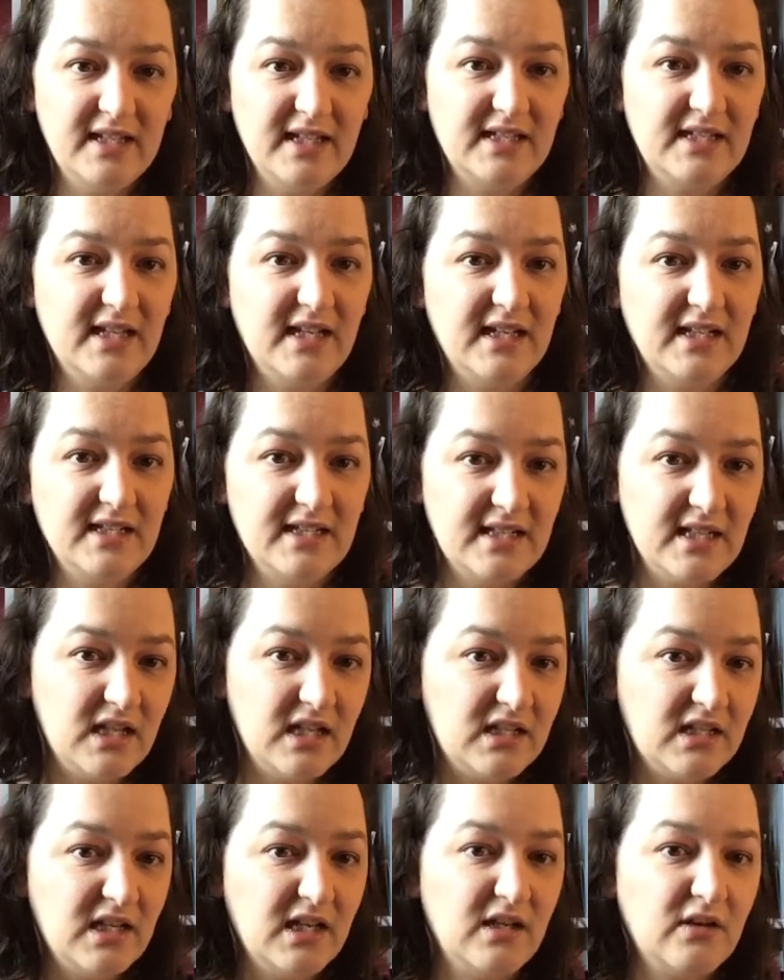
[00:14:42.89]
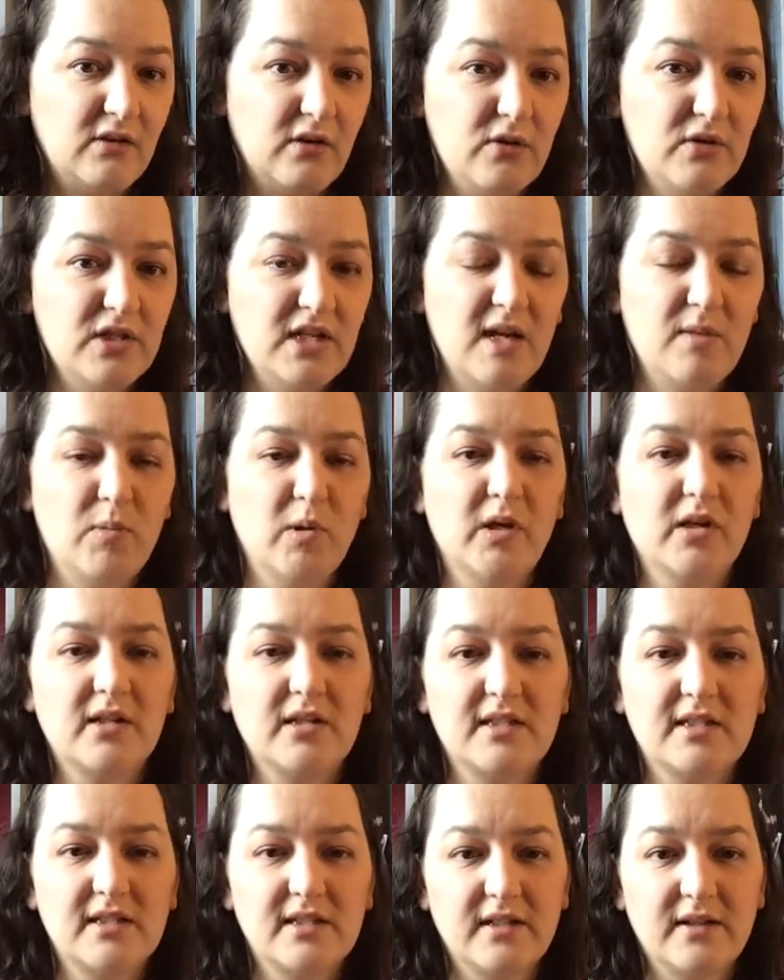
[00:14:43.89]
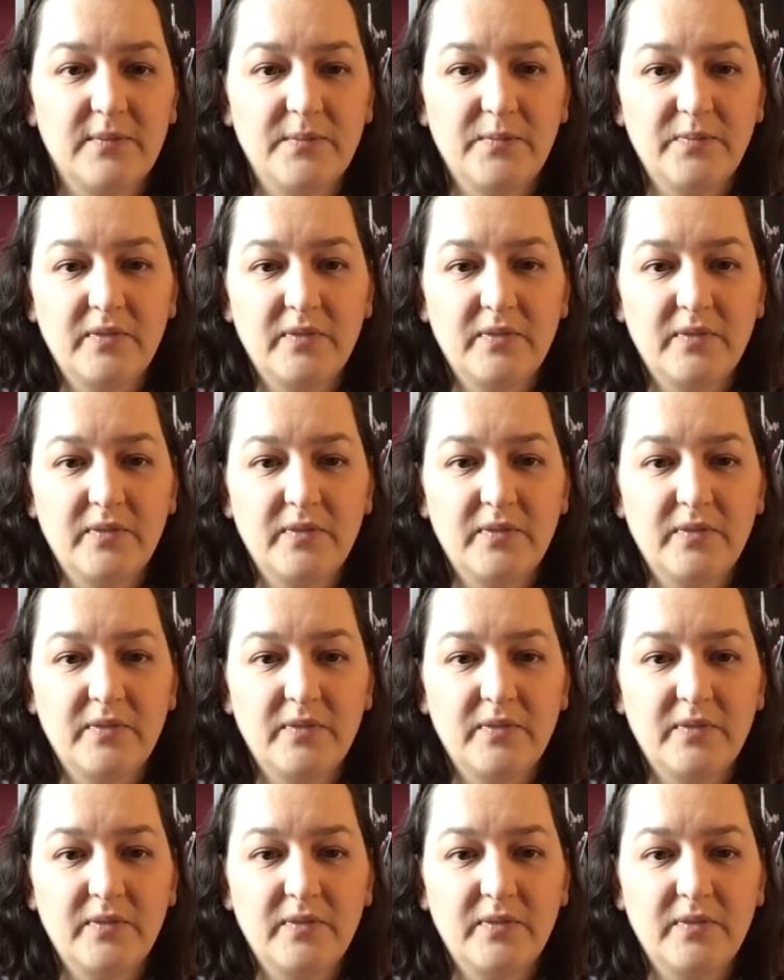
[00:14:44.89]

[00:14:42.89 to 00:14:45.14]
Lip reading: knitting, stitching, crochet books.